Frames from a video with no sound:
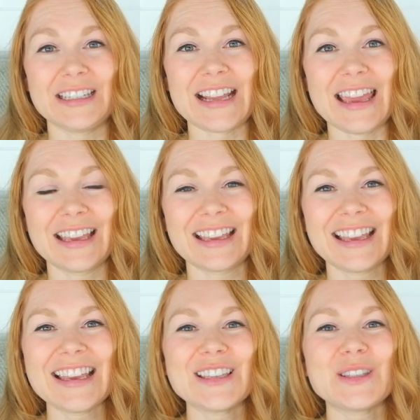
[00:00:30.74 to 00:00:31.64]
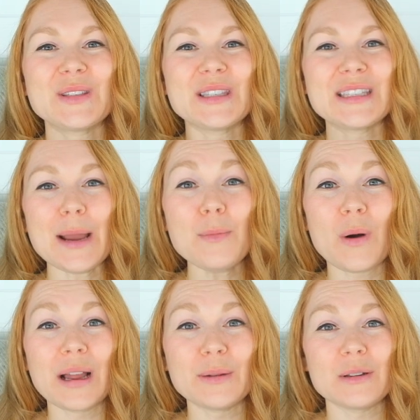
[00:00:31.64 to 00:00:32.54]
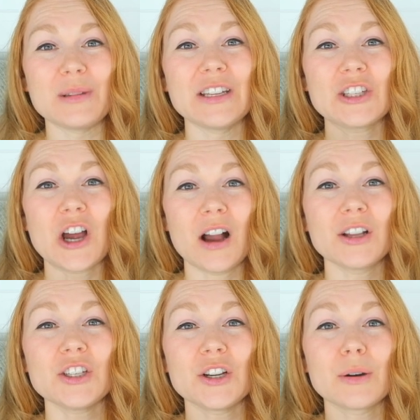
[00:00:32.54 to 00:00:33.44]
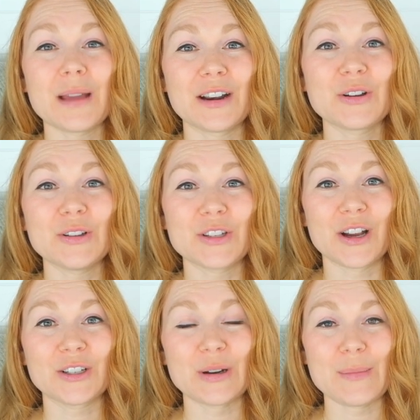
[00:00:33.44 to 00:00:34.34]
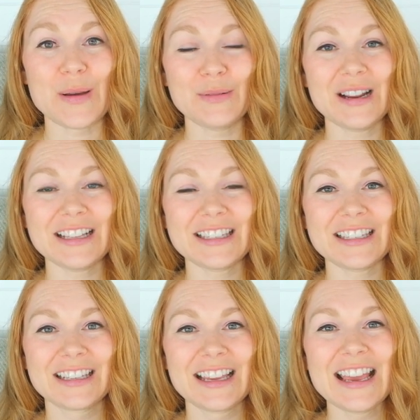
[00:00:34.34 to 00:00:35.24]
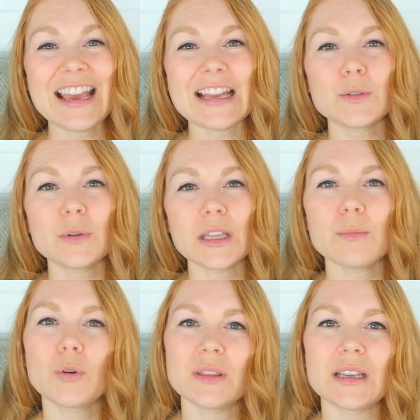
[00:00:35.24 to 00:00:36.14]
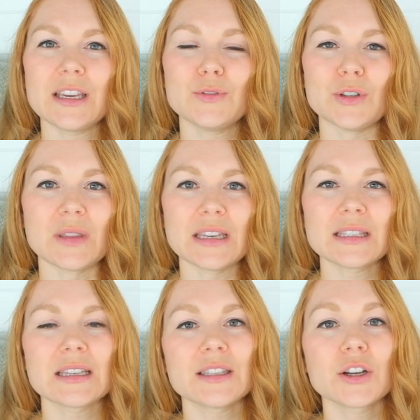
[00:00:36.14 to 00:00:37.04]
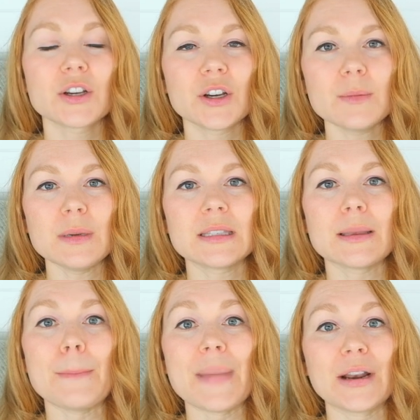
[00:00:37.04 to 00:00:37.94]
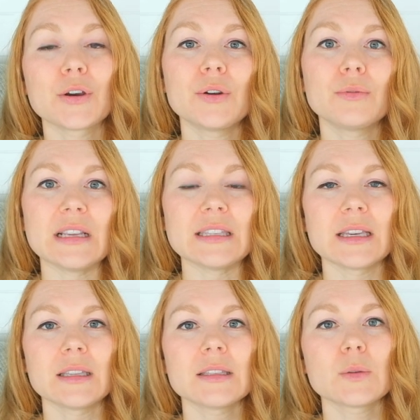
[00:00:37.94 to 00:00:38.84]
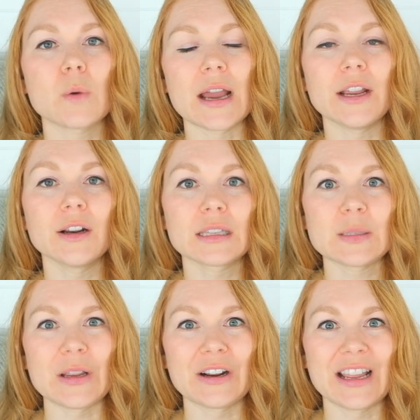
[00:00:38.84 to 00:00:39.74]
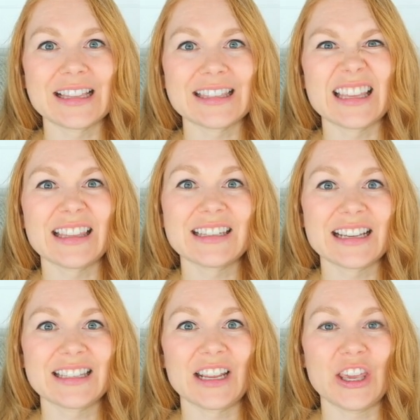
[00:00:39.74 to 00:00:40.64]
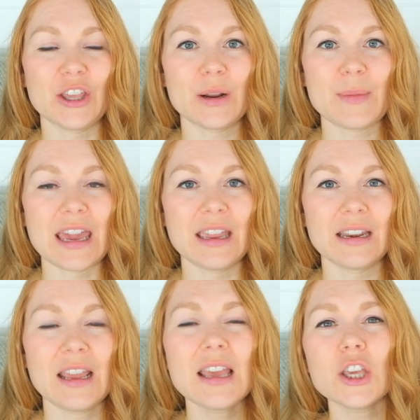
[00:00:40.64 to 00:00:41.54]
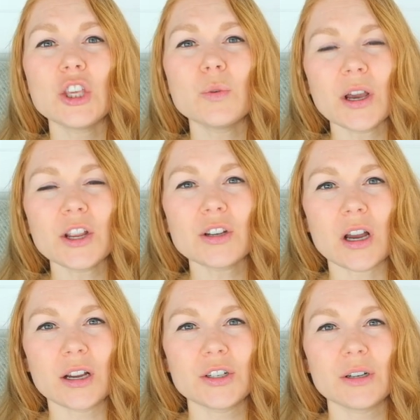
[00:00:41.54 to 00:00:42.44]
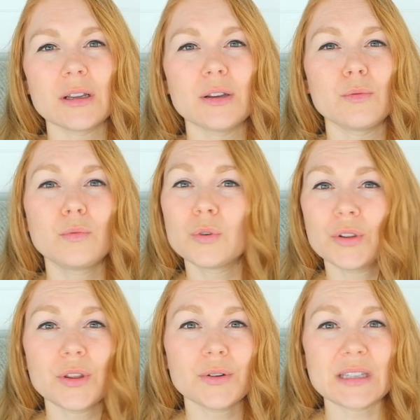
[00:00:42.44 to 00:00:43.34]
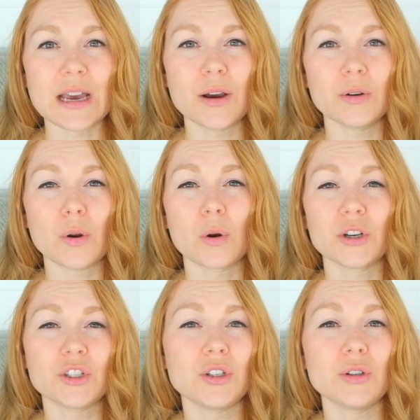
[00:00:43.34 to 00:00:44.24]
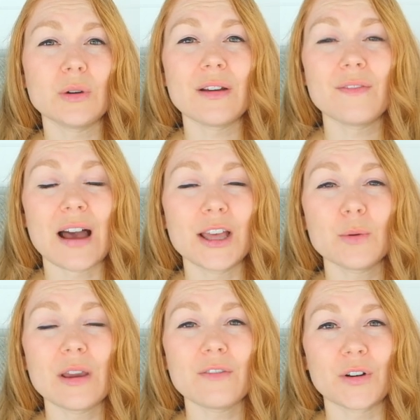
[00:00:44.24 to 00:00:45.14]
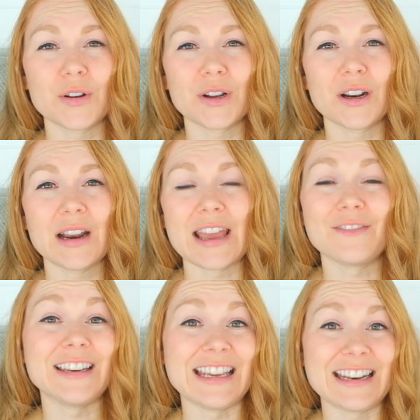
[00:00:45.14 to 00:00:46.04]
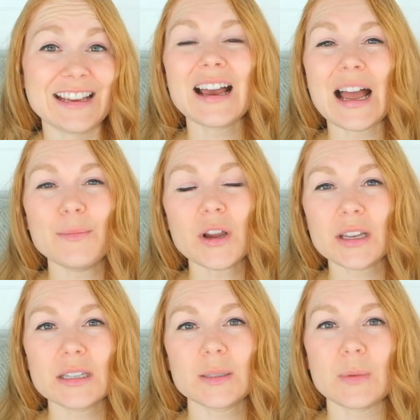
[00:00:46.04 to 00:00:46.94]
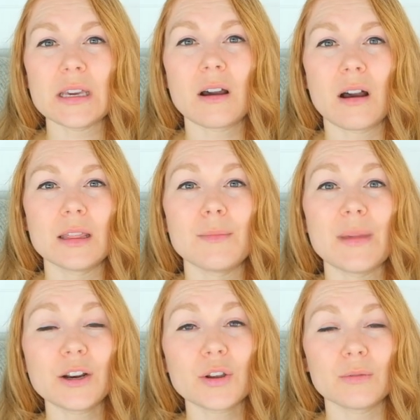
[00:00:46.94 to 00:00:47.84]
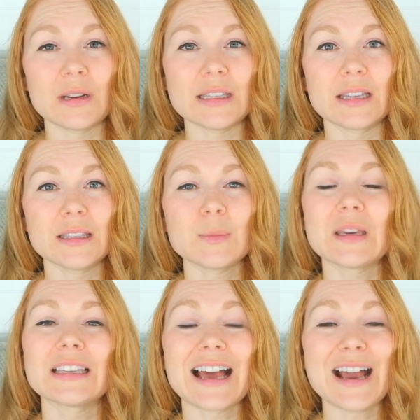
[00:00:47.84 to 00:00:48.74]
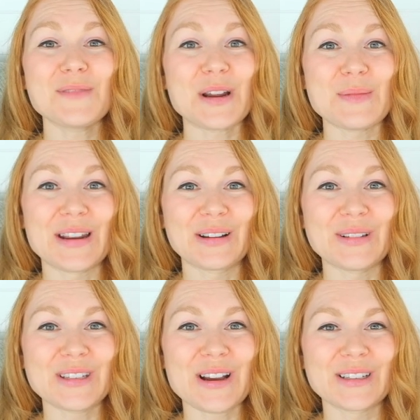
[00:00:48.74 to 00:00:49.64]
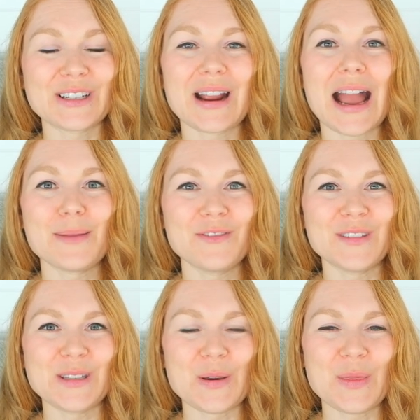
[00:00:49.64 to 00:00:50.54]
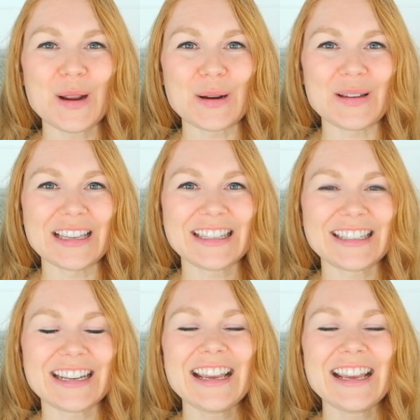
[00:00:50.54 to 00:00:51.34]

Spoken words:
take. So step one would be to talk to your medical doctor about it. It's really important that you do this because there could be some medical reasons why you're experiencing the testicular pain. You want your doctor to rule those out or to evaluate further if needed. I'm not going to speak on the medical reasons because I'm not a medical doctor. I'm a physiotherapist.